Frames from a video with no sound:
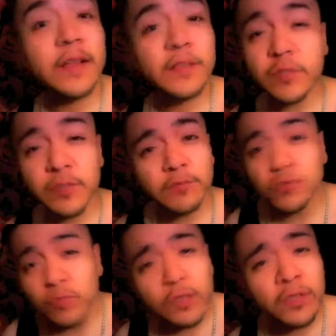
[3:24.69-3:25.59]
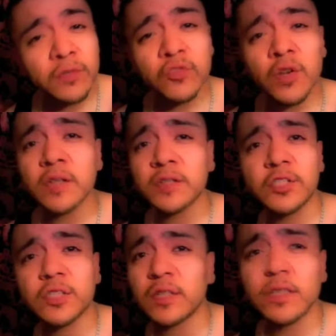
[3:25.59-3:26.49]
into some drugs and
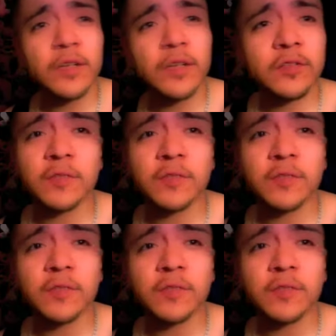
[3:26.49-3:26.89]
shit.